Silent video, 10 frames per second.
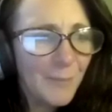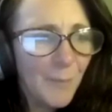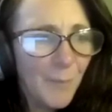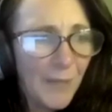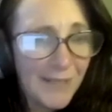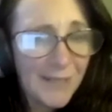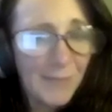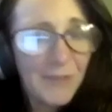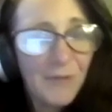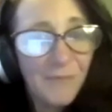blessed. I
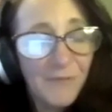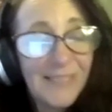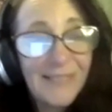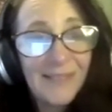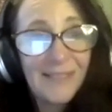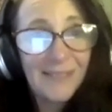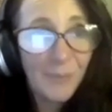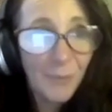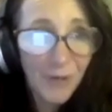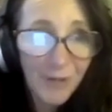mean, obviously they're still
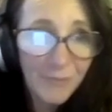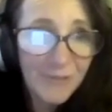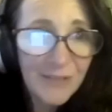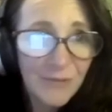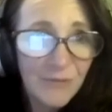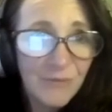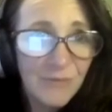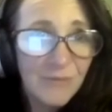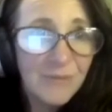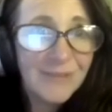at primary
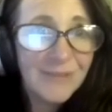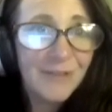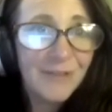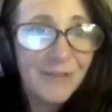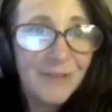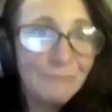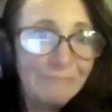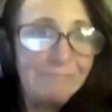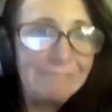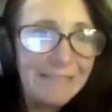school, so,
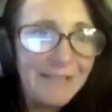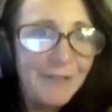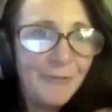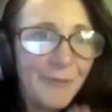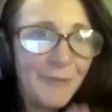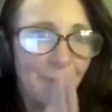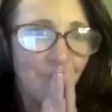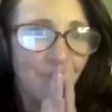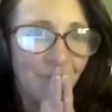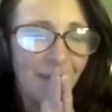you
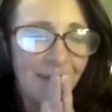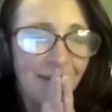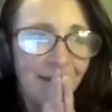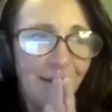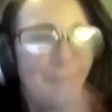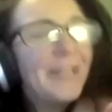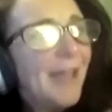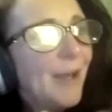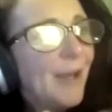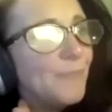know, I mean,
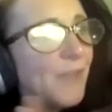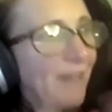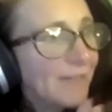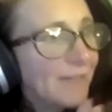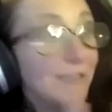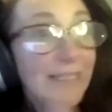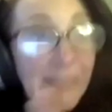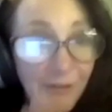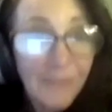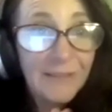I've had really
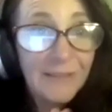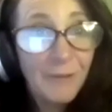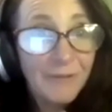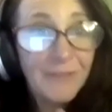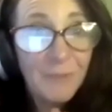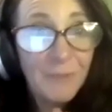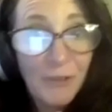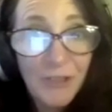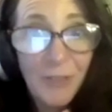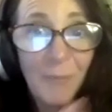nice experiences as
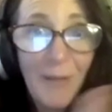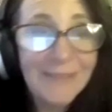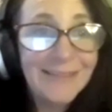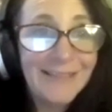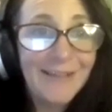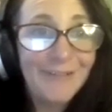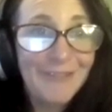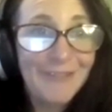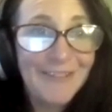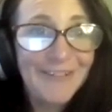well. Shall I balance out
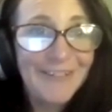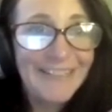with a nice?